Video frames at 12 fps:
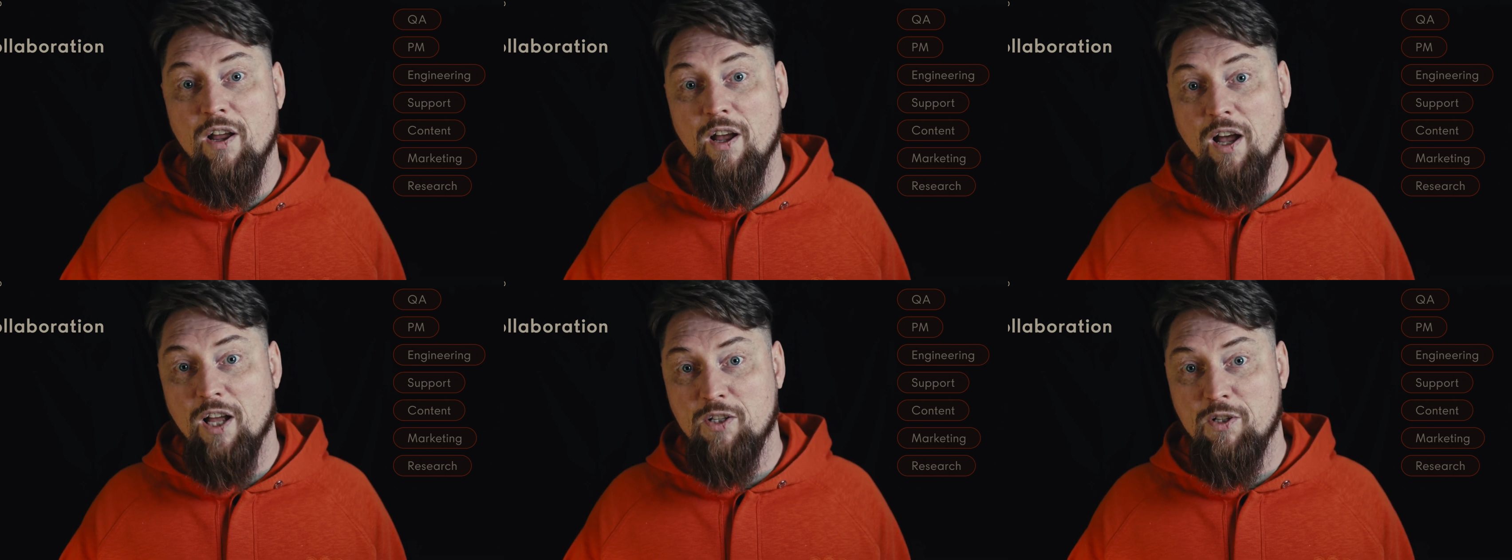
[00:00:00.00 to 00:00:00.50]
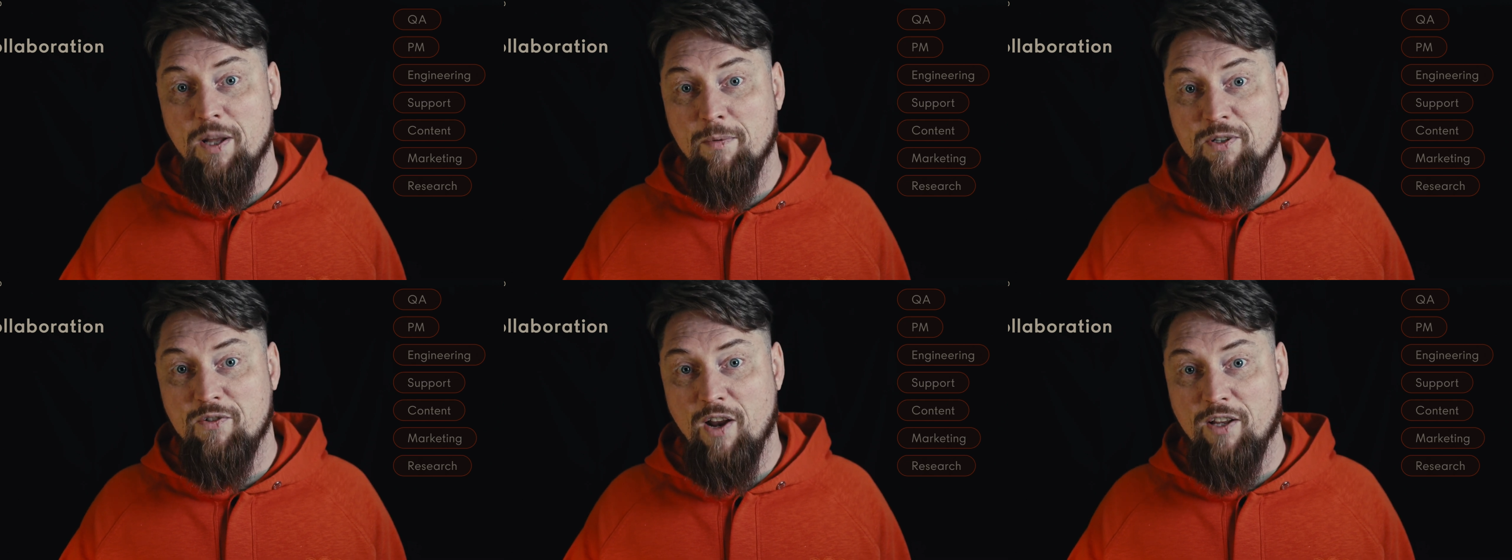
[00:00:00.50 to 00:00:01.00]
to
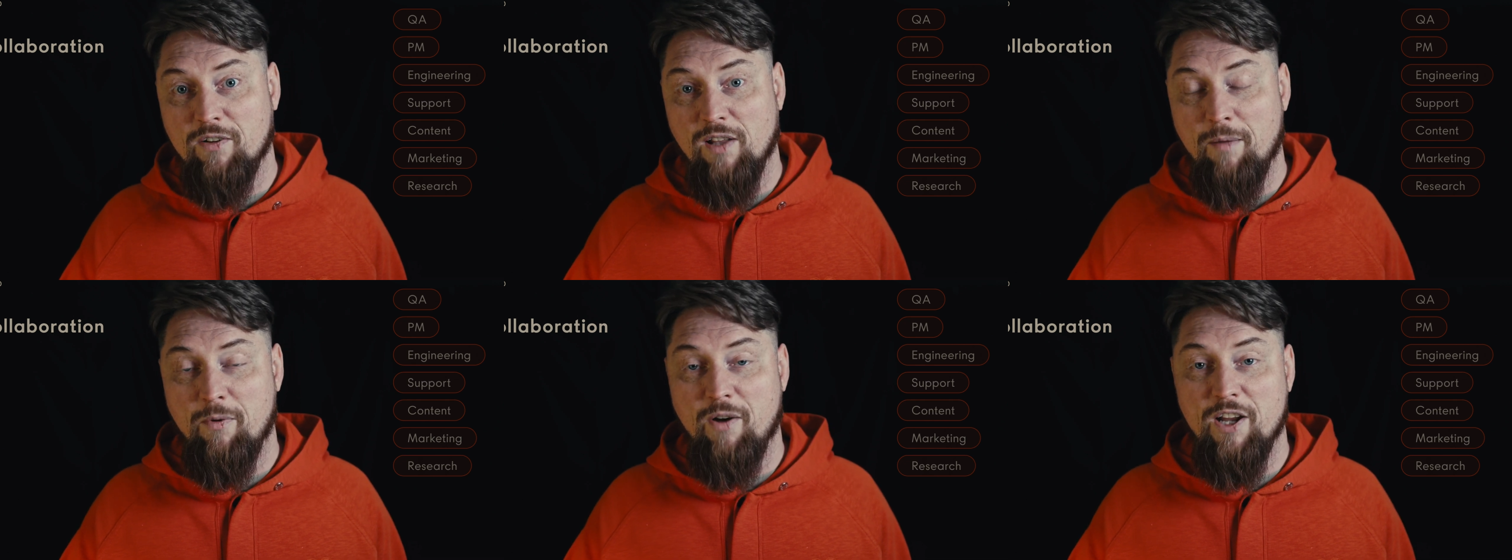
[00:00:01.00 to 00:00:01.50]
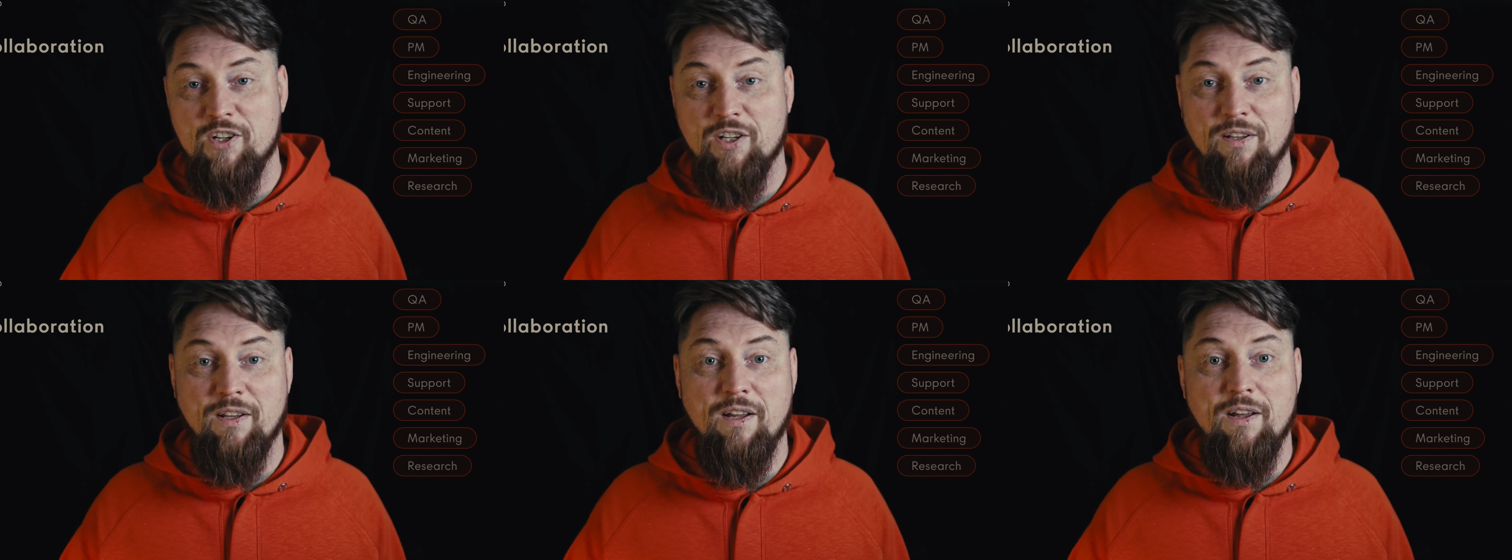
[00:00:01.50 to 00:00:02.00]
demonstrate
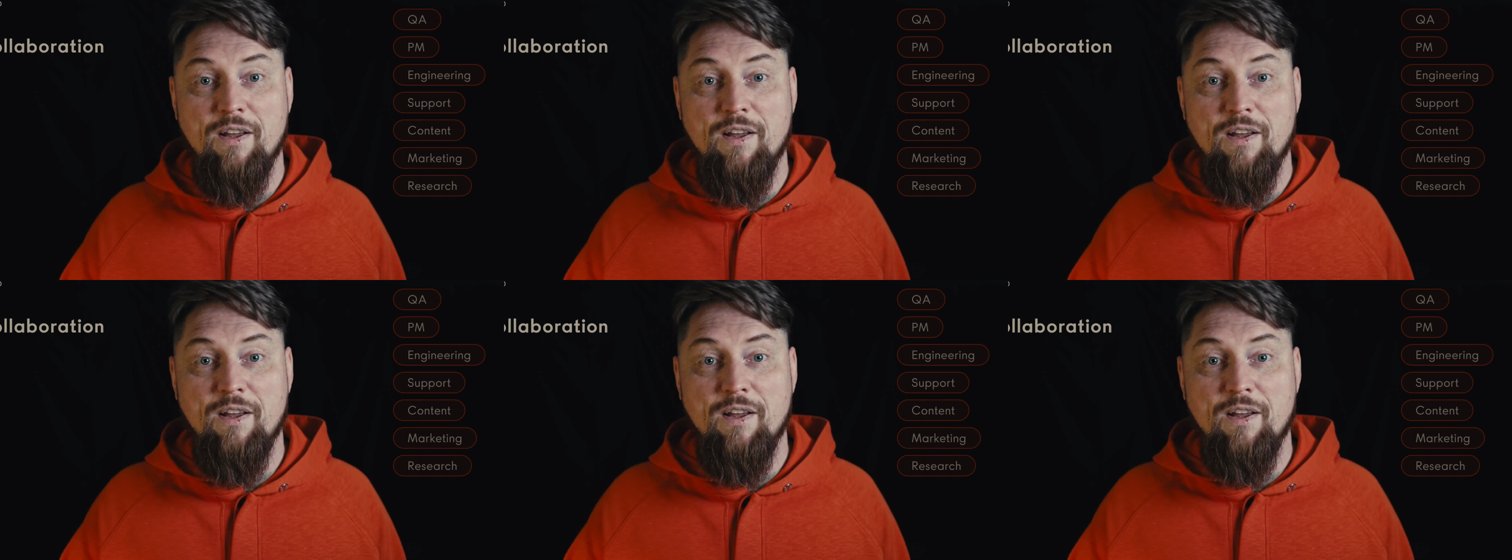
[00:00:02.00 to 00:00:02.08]
collaboration.